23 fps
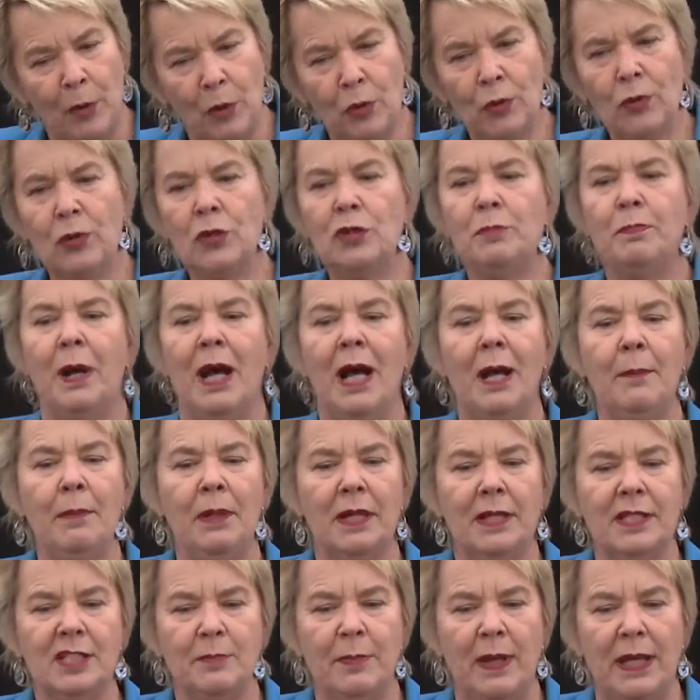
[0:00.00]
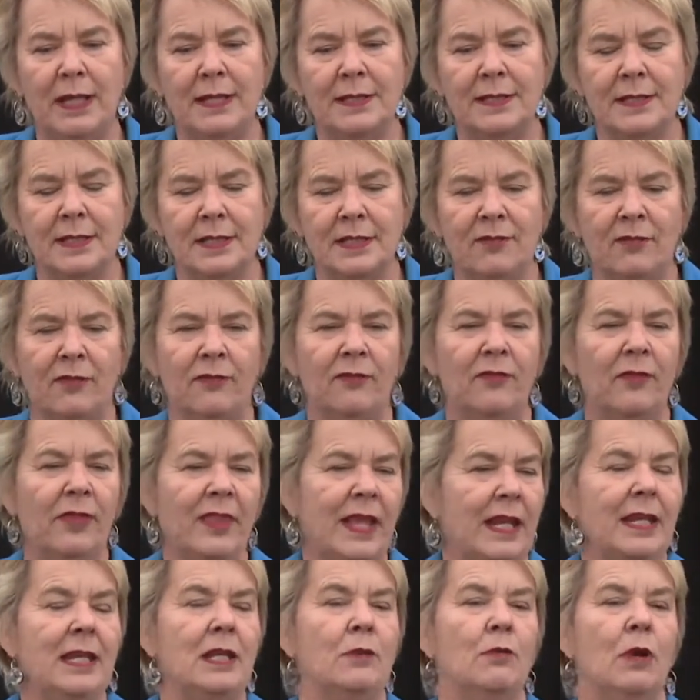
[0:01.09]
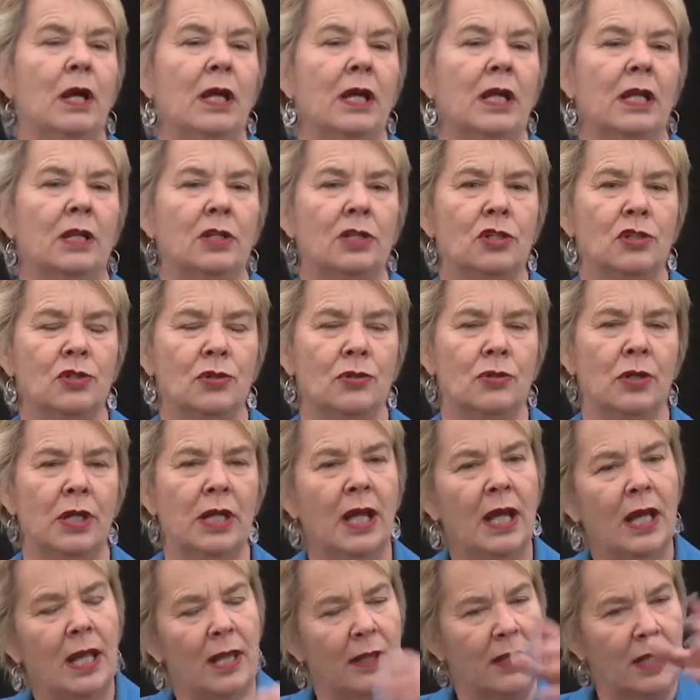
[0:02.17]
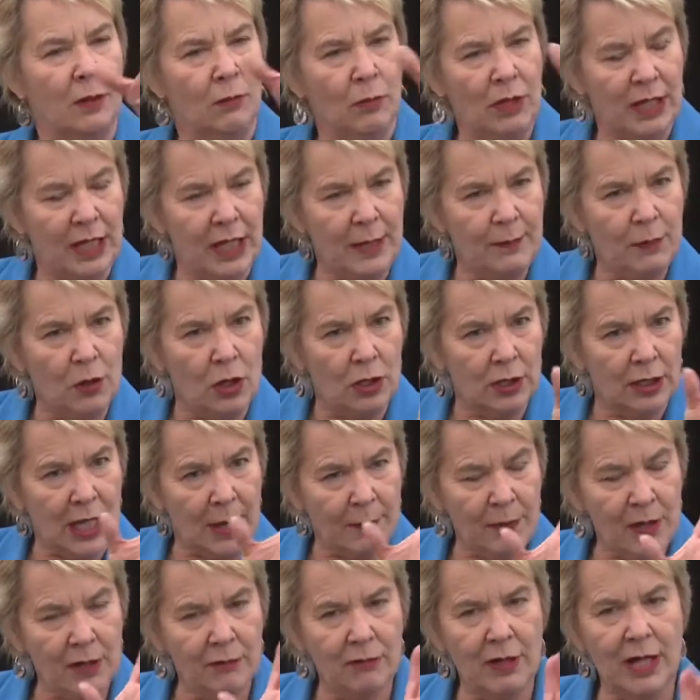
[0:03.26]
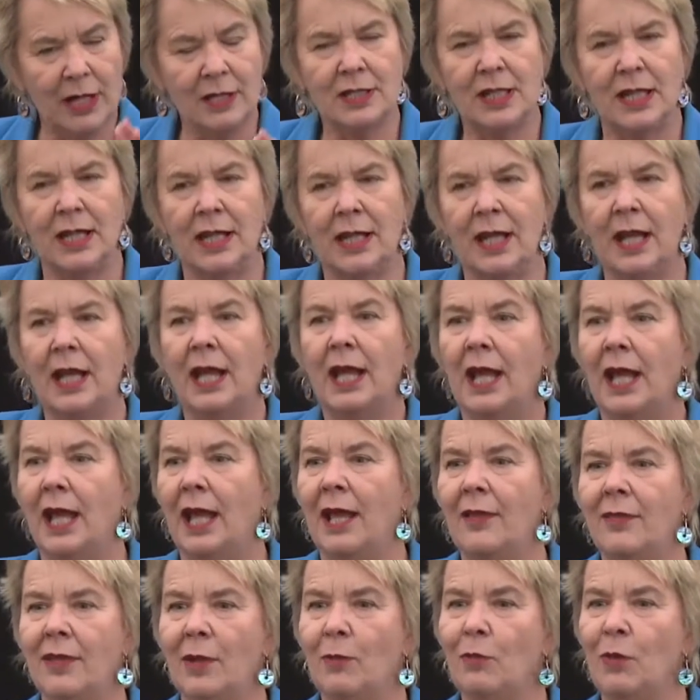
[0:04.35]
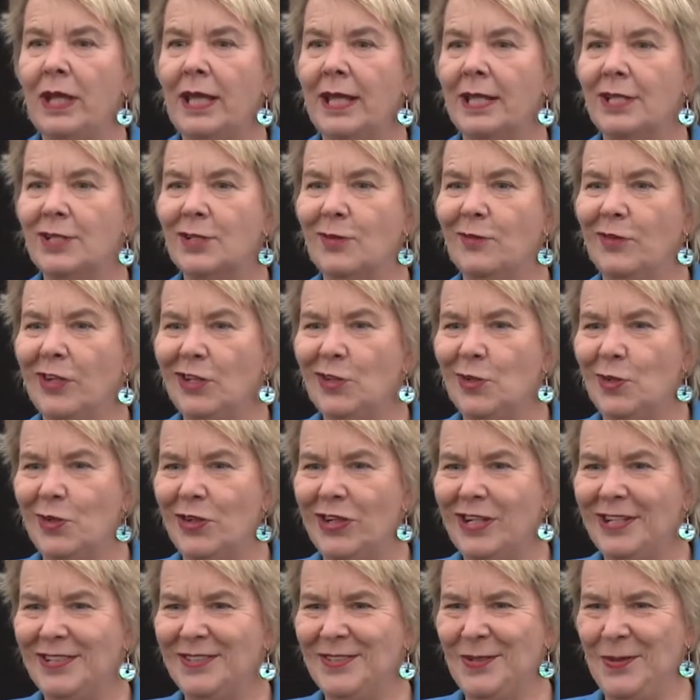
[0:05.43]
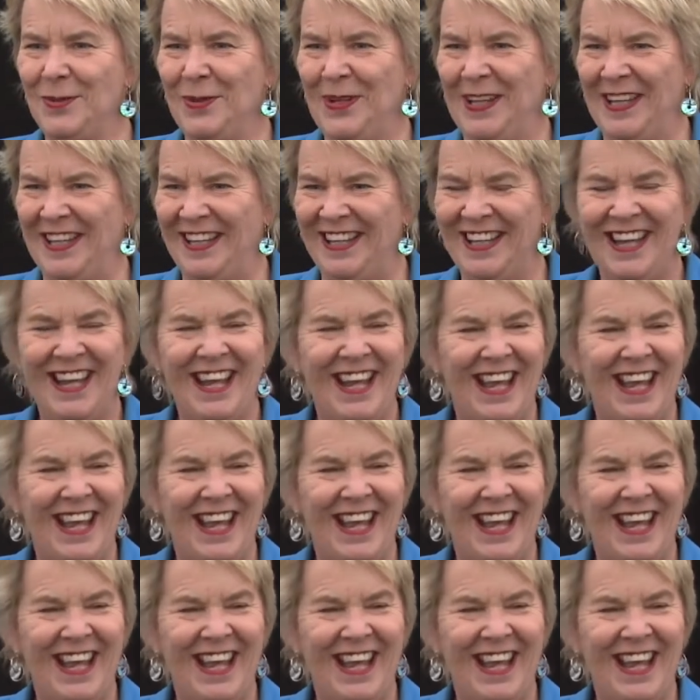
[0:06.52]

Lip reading: good public spaces that anyone can enjoy. Then we keep on coming around here and then we get to Victoria Square.